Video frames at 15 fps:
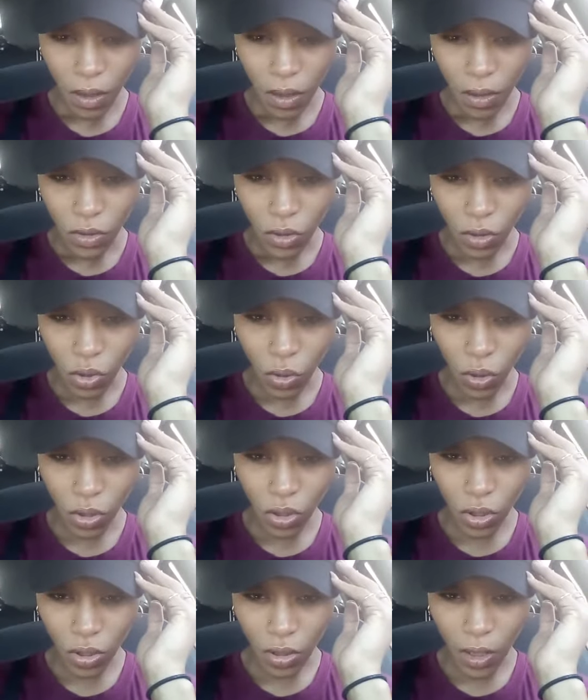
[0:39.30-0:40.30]
to
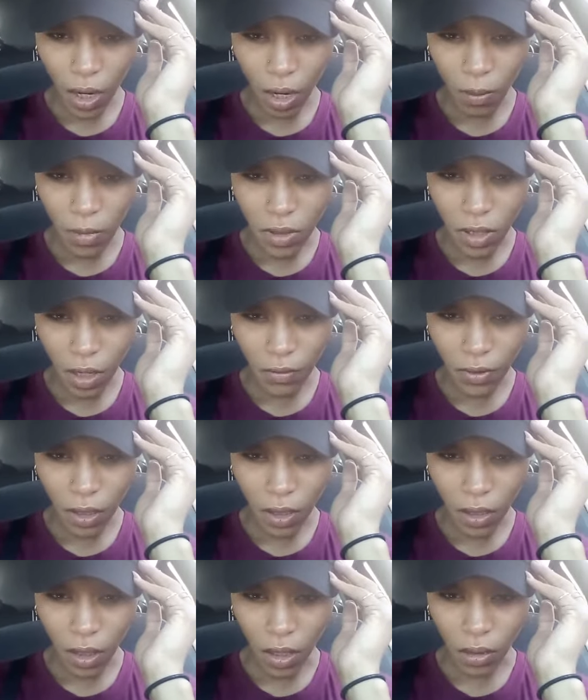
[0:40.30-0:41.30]
Georgia. Now I'm in South
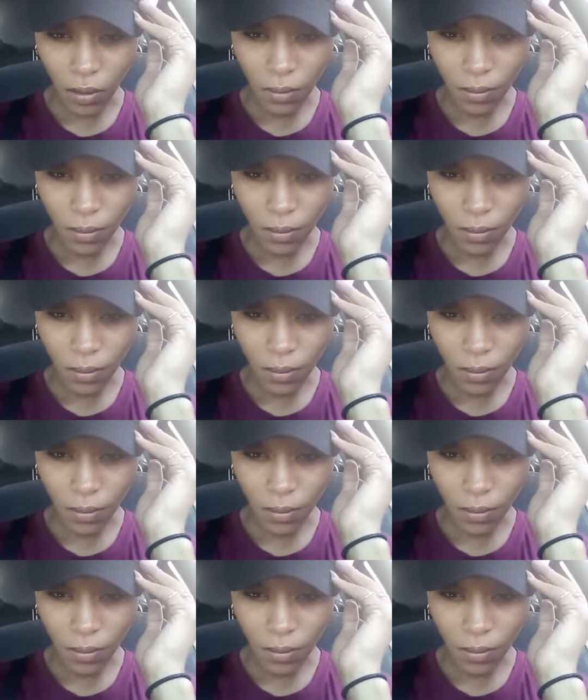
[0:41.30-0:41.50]
Carolina.